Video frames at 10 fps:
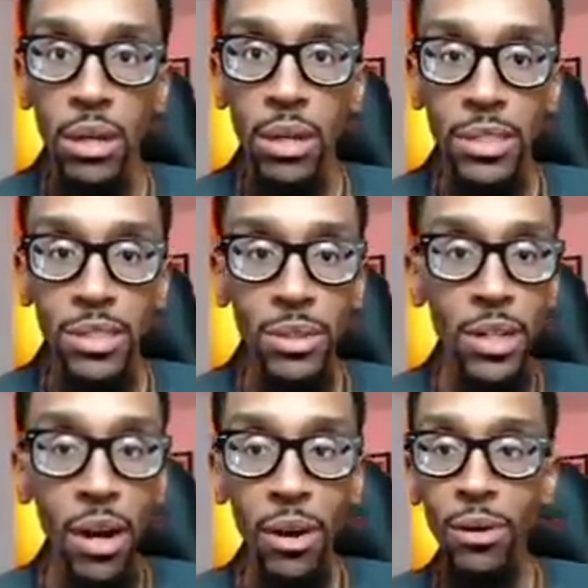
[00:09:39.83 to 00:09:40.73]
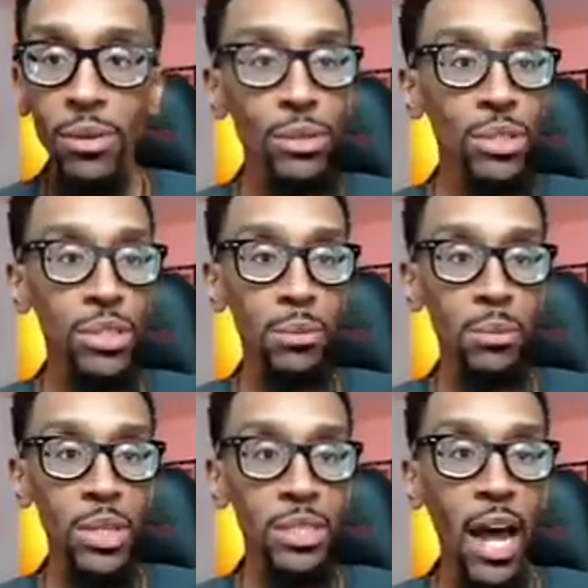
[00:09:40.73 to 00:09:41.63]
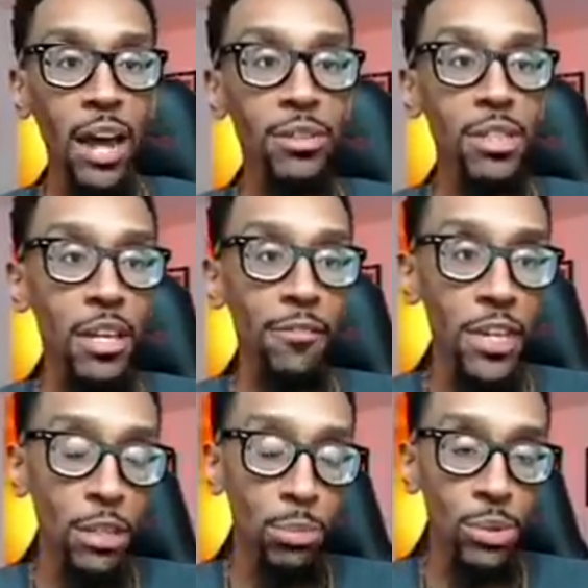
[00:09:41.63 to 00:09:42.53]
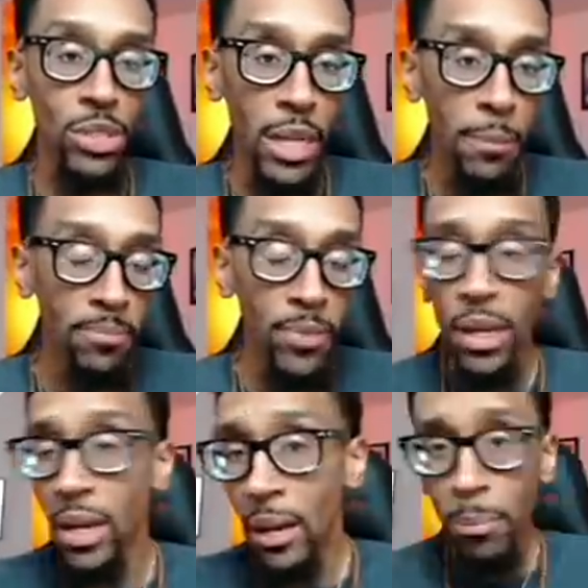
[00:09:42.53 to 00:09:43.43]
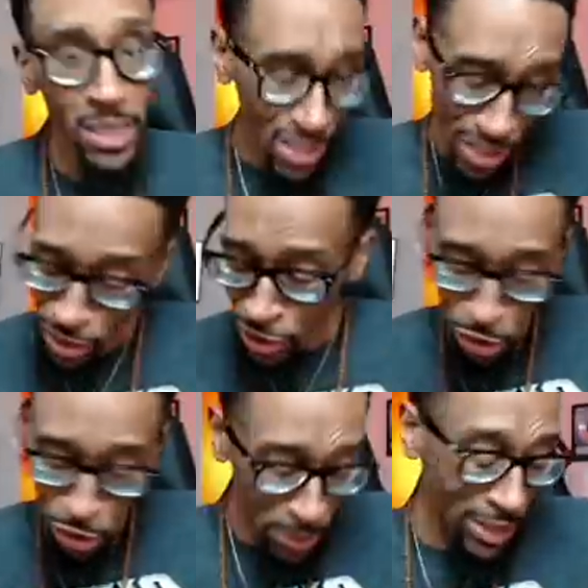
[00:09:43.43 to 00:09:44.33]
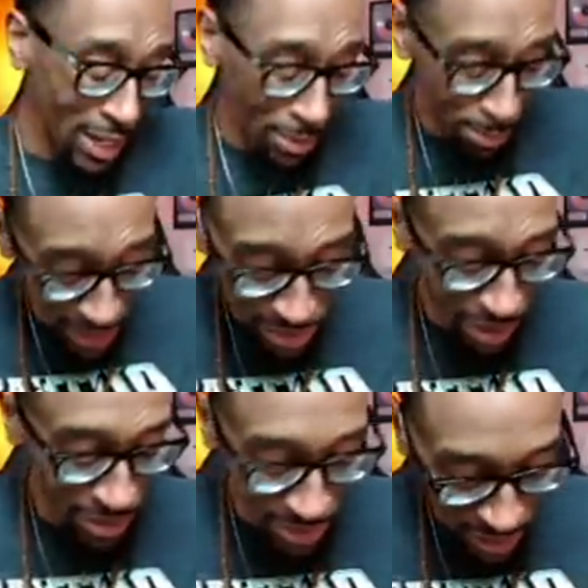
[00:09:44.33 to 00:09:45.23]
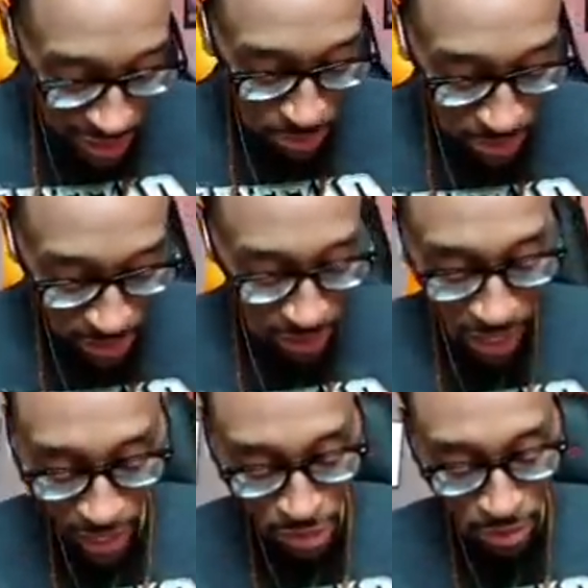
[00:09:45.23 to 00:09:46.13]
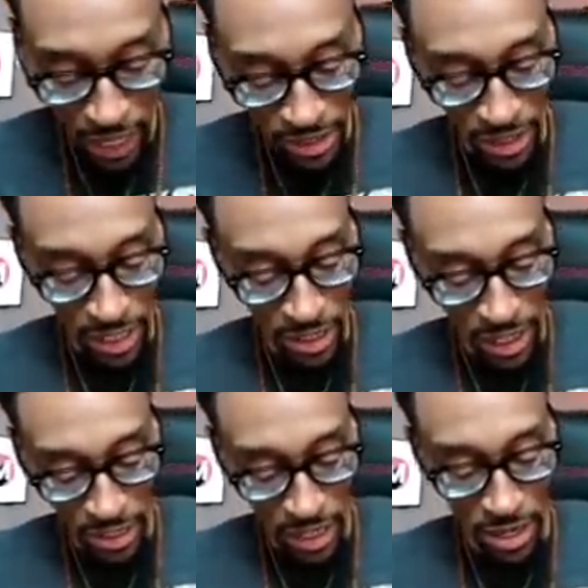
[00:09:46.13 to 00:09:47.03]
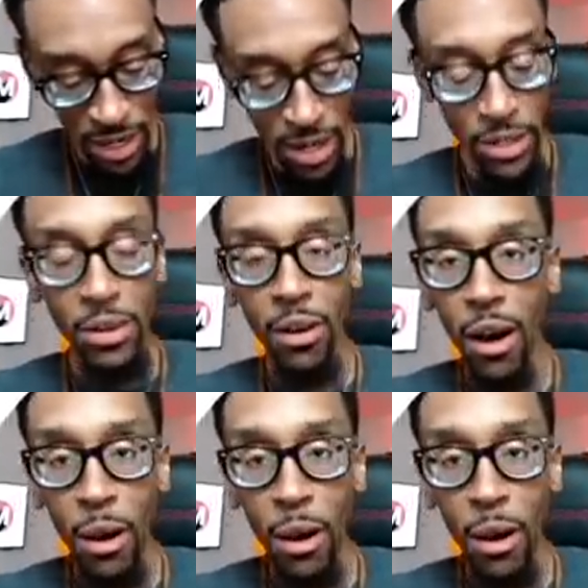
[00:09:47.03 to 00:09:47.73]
So no, you shouldn't be entitled to get fifty percent, but this is the stupid thing BeatStars does with their contracts, and they think that, you know, all